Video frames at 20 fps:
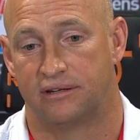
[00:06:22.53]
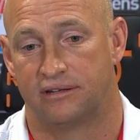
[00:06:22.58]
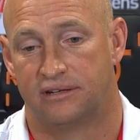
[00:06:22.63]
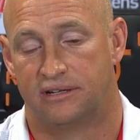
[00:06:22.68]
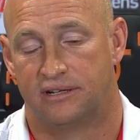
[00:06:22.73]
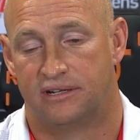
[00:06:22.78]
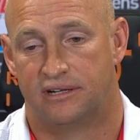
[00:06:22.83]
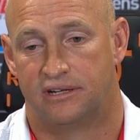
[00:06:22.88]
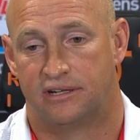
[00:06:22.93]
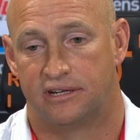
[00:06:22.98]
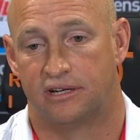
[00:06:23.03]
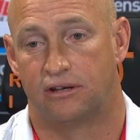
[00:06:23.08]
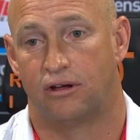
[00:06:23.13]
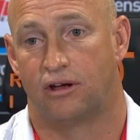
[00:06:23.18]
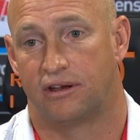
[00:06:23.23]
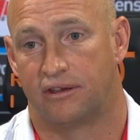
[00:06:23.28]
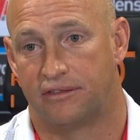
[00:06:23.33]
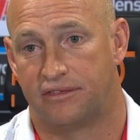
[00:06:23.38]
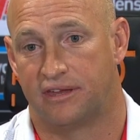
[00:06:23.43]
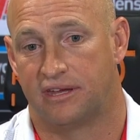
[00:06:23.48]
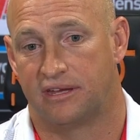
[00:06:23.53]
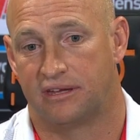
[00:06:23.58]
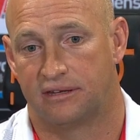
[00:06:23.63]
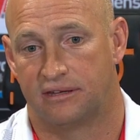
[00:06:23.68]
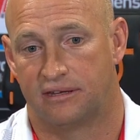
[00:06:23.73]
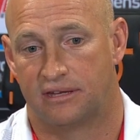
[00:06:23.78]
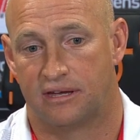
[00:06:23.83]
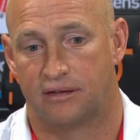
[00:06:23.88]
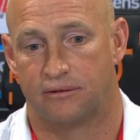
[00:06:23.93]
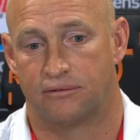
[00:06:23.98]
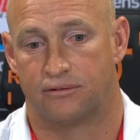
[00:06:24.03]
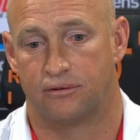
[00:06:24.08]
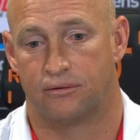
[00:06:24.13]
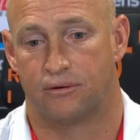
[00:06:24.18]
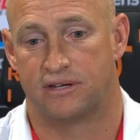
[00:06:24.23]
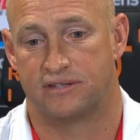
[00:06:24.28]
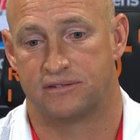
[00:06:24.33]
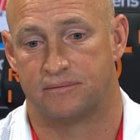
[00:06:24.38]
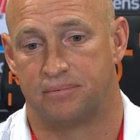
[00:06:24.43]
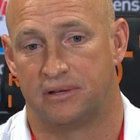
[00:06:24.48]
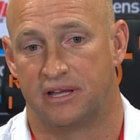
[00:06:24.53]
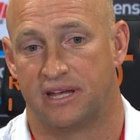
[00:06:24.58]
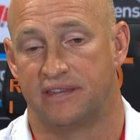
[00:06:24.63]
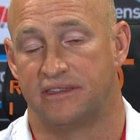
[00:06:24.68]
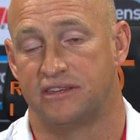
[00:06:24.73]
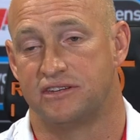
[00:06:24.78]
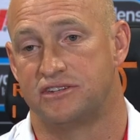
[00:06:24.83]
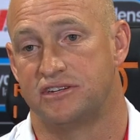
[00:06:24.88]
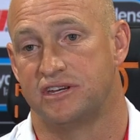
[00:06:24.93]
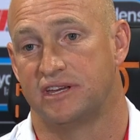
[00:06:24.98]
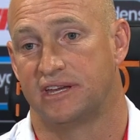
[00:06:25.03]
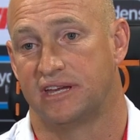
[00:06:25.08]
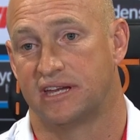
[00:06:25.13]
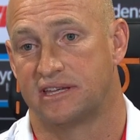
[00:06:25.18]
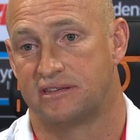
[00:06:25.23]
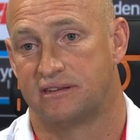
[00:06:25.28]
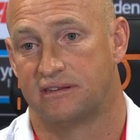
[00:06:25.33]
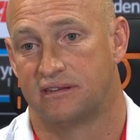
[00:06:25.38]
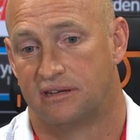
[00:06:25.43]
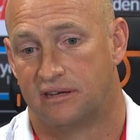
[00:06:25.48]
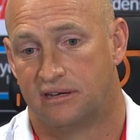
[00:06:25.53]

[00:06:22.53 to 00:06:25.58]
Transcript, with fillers: I'd, you'd like to think you know, there was always a plan this year to get